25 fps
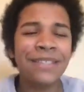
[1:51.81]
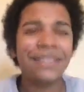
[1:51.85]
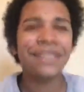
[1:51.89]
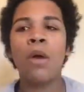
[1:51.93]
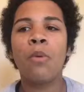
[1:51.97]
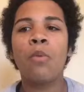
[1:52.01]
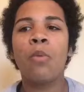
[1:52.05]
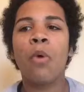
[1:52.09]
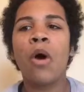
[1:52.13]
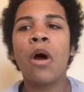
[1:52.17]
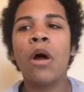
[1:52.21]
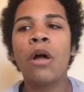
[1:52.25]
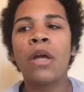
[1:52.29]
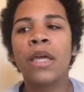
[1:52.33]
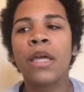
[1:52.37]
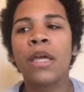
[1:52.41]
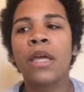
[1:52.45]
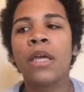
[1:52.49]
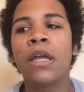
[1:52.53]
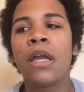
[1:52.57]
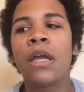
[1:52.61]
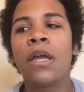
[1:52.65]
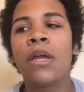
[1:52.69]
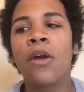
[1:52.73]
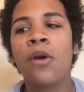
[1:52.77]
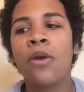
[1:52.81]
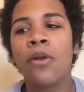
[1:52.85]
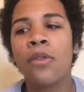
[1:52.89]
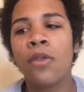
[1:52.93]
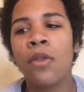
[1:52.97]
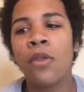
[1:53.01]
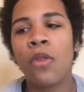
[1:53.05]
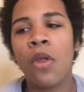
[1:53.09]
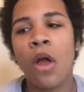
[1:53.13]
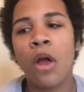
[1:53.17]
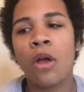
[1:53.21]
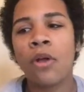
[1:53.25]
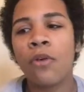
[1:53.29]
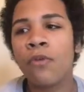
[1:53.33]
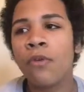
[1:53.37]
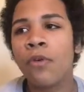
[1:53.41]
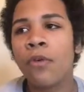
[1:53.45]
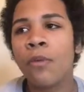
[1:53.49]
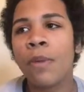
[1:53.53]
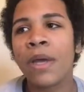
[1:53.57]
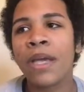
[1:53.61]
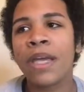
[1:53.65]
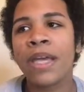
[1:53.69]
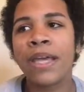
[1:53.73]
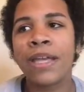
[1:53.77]
I walk in, I go to the locker
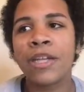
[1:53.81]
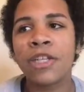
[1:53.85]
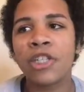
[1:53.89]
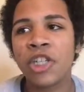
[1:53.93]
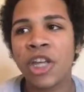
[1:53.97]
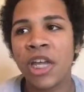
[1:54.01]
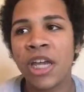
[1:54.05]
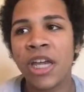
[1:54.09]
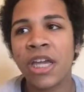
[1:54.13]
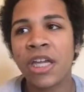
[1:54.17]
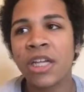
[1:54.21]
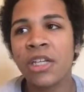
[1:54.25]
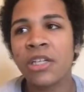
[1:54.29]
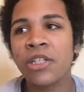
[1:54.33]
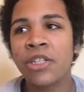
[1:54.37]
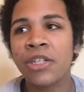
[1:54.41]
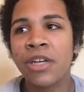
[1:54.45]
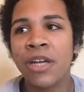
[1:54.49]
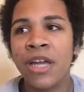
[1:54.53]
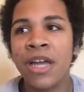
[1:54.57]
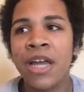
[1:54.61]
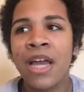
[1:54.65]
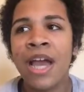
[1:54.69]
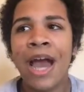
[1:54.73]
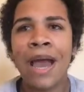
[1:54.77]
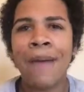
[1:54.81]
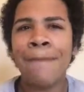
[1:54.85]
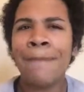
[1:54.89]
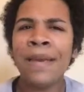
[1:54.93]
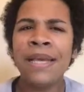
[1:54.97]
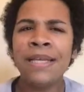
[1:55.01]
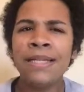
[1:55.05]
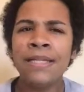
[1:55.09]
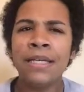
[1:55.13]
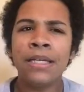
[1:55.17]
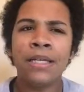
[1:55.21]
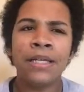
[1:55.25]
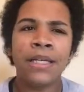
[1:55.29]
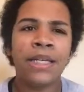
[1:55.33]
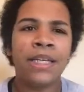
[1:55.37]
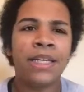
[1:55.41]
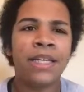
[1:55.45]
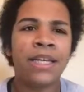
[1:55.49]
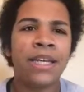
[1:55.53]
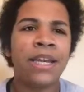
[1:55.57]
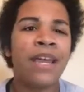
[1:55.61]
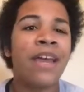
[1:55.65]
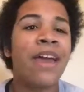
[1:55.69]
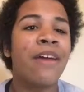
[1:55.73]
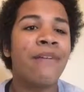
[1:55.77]
room, I get changed. I basically
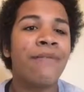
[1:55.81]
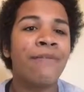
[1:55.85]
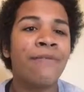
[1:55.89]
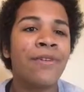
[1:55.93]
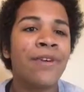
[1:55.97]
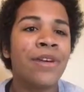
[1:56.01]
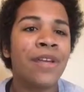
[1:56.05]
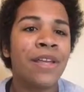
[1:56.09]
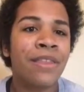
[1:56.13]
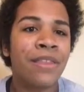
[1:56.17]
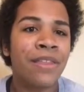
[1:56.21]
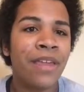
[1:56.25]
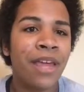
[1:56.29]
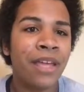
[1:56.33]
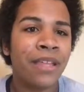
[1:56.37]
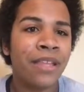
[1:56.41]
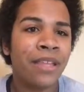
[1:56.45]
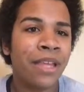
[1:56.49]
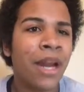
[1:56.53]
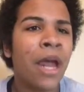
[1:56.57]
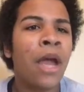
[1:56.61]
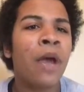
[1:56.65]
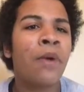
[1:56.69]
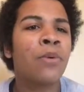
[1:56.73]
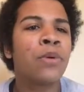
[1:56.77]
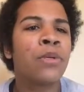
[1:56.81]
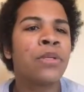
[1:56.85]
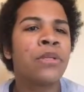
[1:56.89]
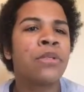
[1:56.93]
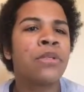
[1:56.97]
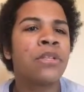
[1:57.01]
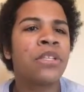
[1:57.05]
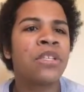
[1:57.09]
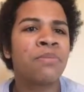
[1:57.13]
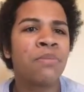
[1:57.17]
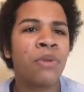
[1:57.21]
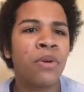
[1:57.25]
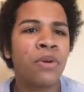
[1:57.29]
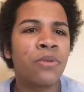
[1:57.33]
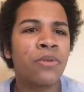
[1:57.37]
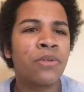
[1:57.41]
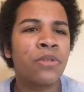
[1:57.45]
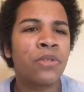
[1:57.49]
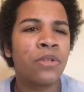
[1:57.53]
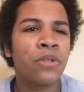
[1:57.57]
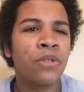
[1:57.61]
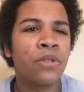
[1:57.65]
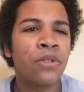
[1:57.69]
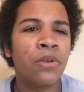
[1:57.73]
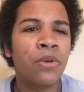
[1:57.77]
did everything that I was
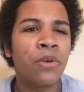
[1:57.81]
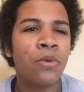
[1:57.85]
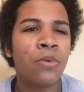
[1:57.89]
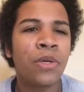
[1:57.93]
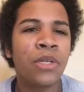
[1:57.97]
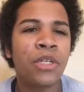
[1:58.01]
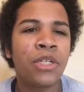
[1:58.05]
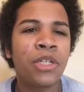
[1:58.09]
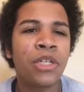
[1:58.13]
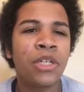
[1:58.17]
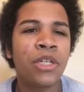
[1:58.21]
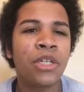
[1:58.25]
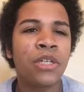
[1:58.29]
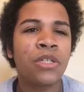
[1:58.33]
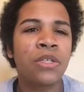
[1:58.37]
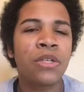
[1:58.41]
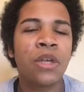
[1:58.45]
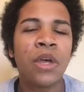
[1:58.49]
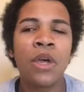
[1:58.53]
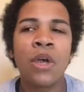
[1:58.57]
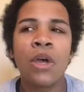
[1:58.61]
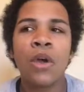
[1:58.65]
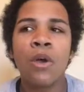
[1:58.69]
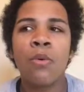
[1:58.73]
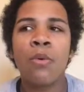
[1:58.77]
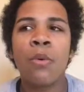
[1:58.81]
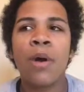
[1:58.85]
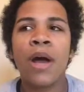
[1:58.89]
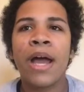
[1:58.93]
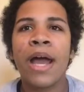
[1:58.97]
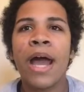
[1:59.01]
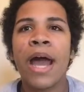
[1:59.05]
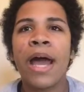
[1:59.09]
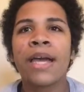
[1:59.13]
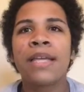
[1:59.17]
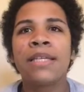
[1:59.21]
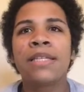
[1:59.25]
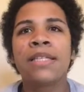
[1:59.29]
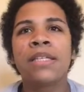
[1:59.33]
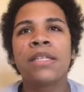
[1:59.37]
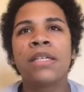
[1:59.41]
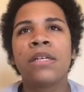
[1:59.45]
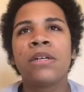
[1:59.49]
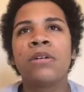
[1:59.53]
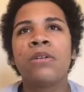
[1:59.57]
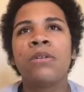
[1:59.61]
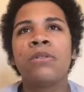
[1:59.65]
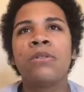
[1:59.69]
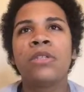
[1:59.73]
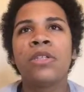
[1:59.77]
supposed to do, which is why I
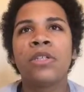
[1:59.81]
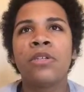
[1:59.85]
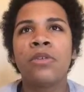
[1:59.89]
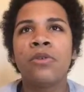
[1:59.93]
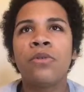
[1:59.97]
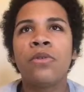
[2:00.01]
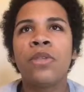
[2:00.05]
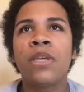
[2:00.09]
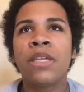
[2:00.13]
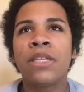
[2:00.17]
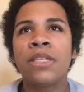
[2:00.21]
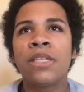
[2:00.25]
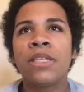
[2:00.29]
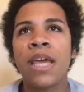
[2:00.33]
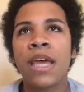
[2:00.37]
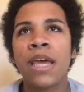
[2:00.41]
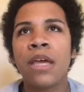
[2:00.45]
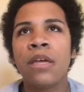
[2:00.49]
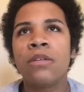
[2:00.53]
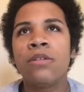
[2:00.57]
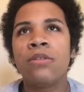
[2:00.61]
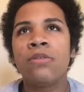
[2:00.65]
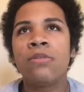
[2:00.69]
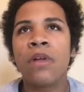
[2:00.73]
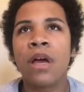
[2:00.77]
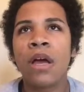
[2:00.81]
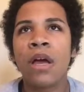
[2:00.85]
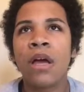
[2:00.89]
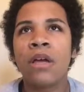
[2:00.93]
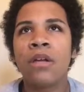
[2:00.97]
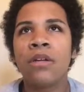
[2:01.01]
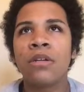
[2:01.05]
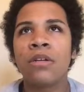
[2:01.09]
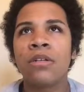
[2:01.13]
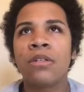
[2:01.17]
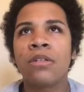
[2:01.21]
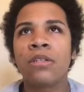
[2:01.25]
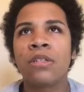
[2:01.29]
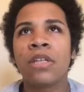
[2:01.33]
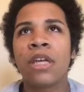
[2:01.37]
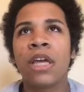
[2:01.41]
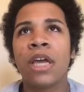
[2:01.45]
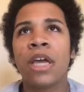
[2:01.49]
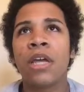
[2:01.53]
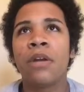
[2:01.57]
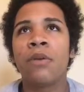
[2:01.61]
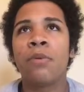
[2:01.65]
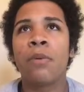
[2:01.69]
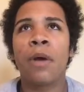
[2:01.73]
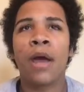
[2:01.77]
still to this day do not
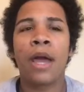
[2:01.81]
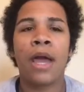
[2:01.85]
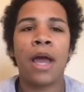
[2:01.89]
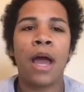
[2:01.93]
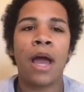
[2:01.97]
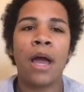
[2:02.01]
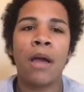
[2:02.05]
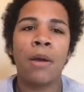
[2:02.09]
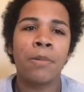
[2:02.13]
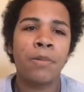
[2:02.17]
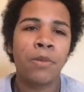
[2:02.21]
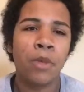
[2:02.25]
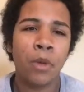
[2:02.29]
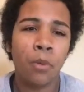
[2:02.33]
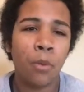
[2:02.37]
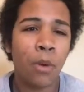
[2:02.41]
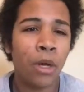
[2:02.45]
understand why I'm the